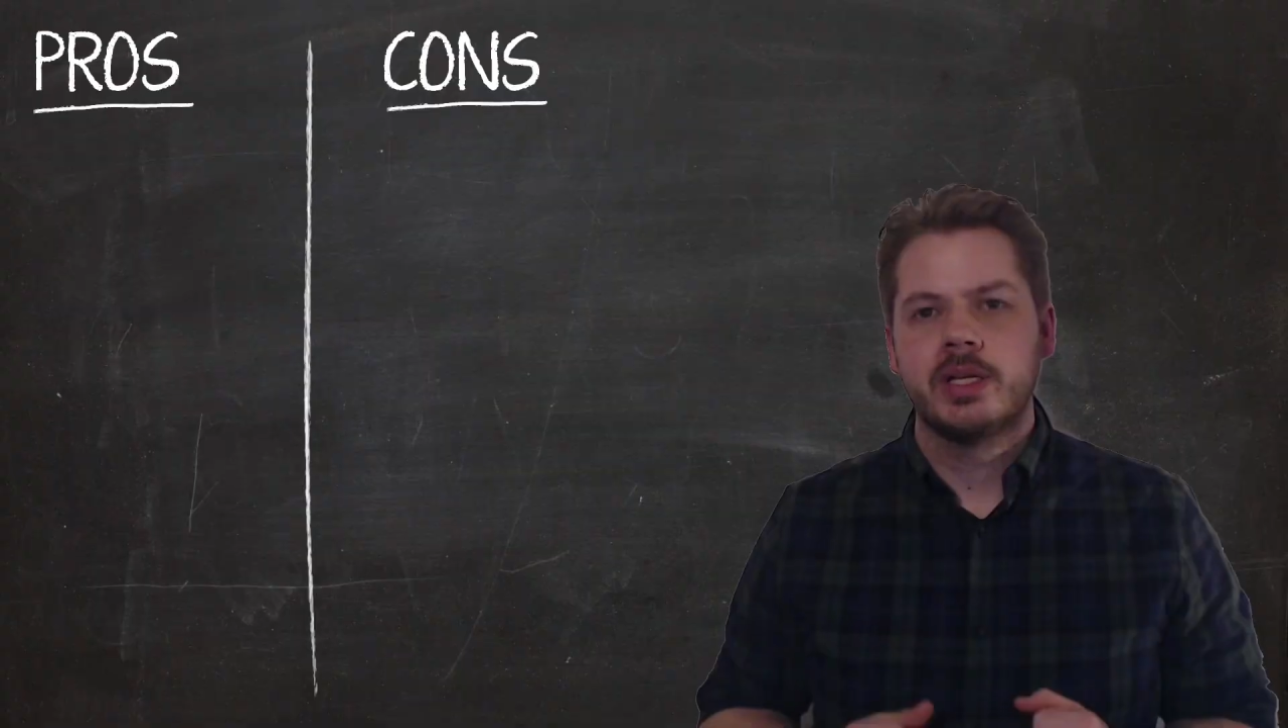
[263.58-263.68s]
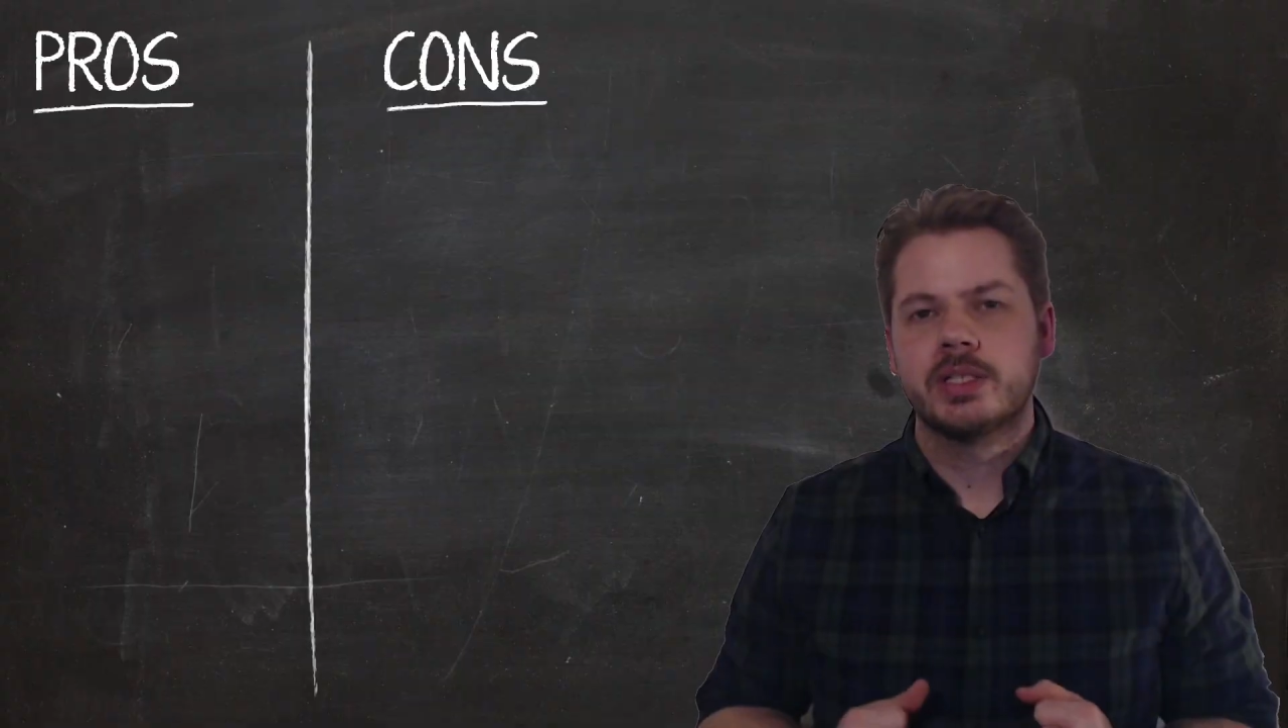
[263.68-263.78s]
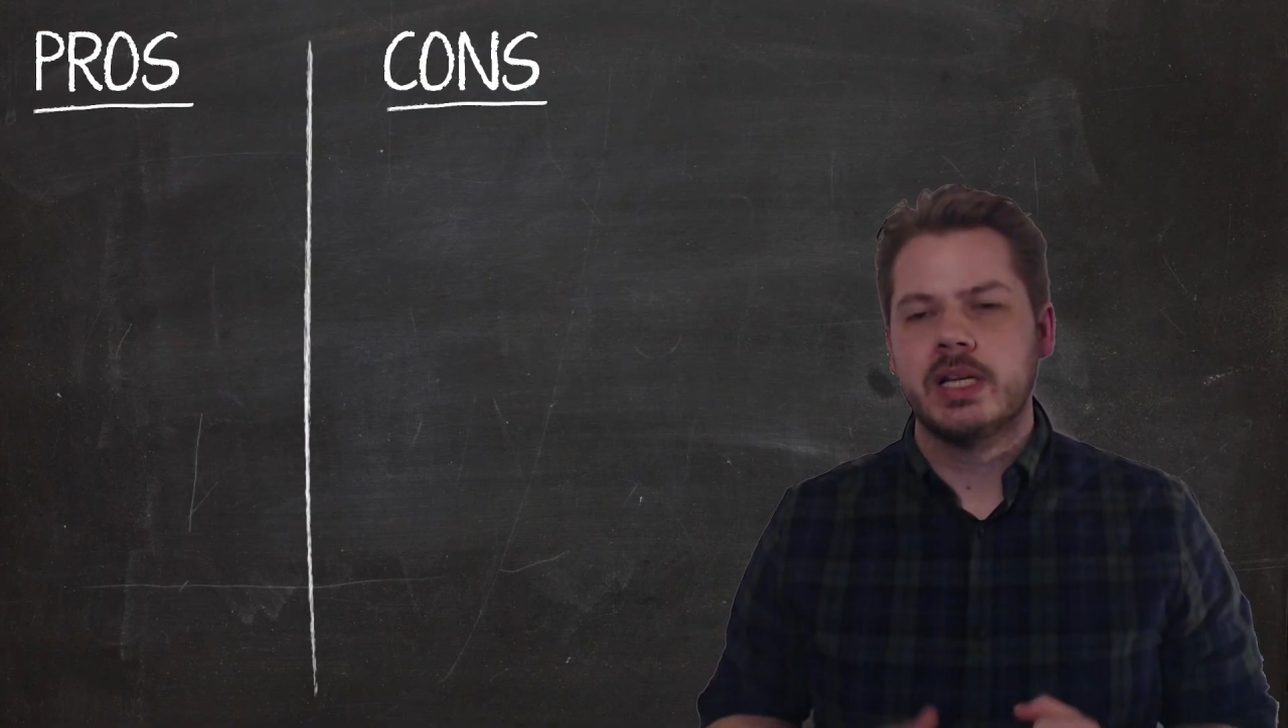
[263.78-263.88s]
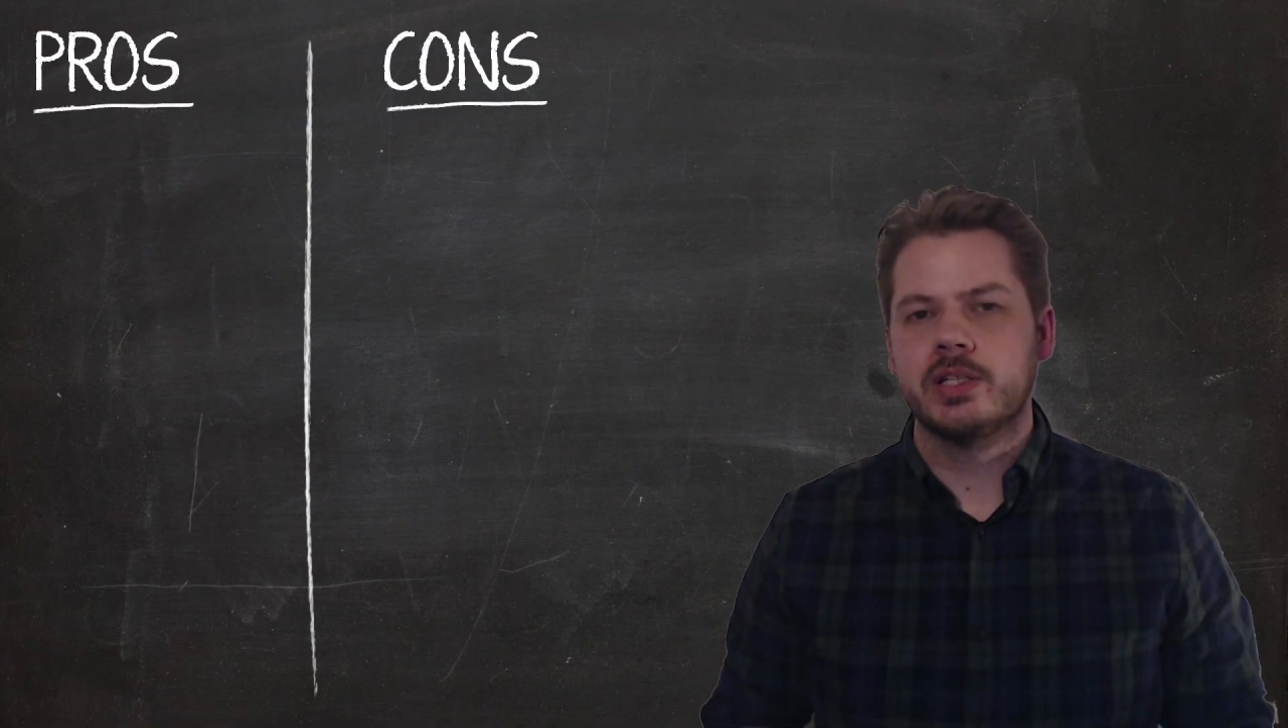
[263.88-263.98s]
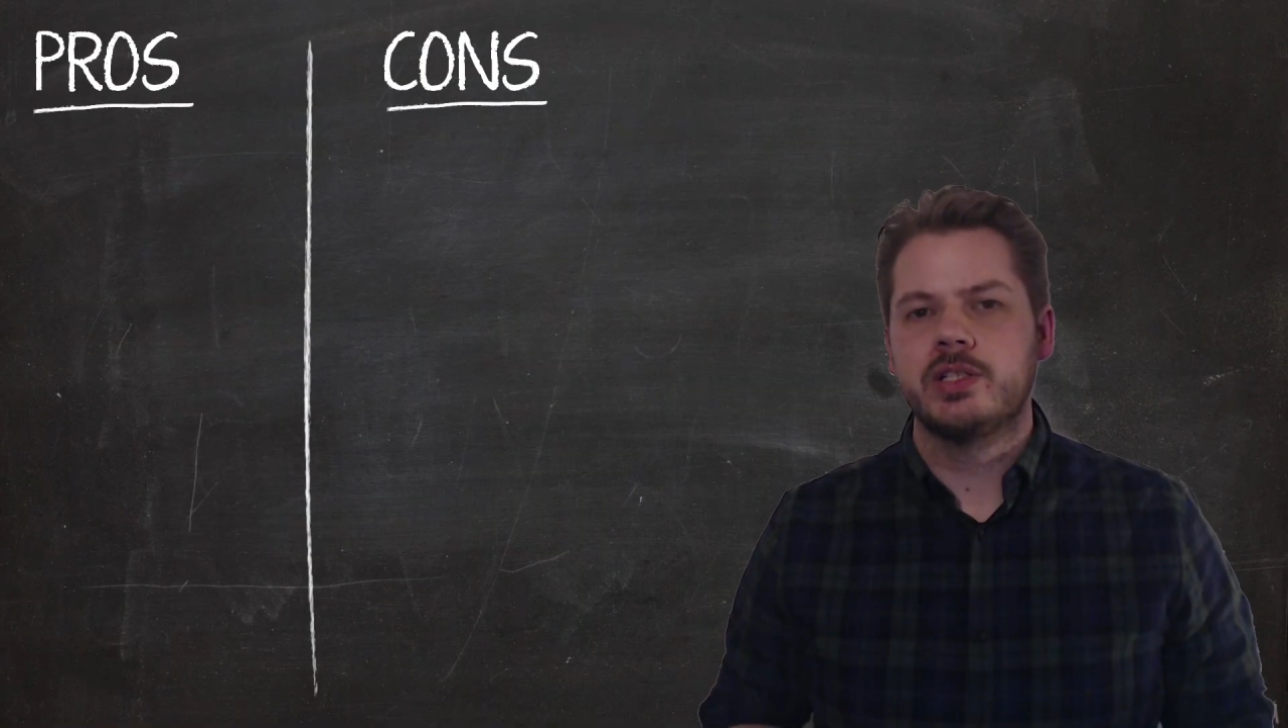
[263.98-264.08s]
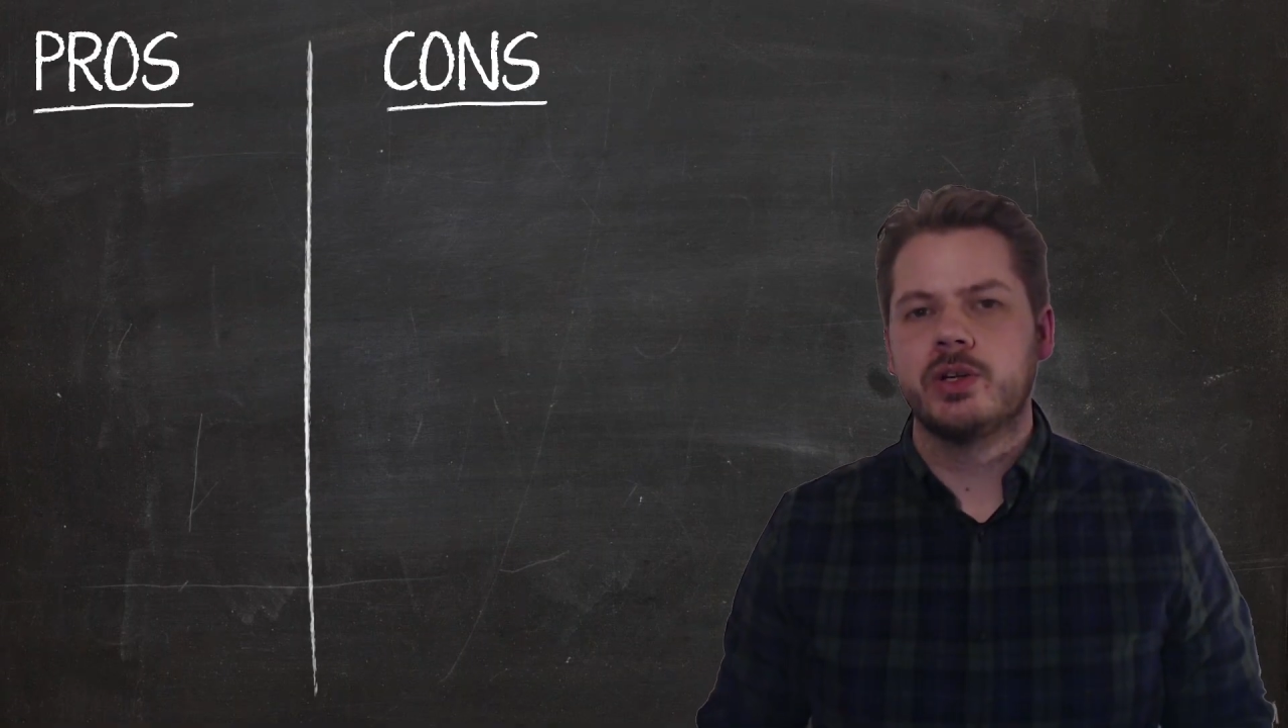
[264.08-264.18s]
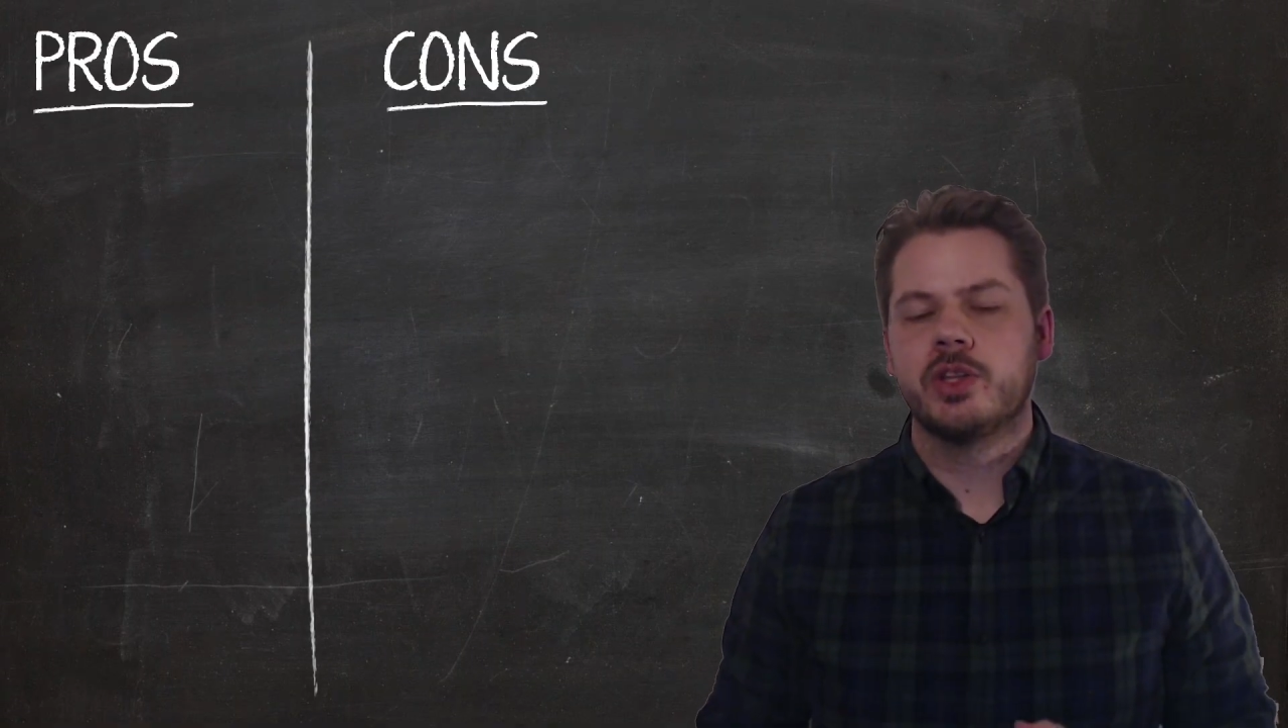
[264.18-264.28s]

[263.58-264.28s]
So let's look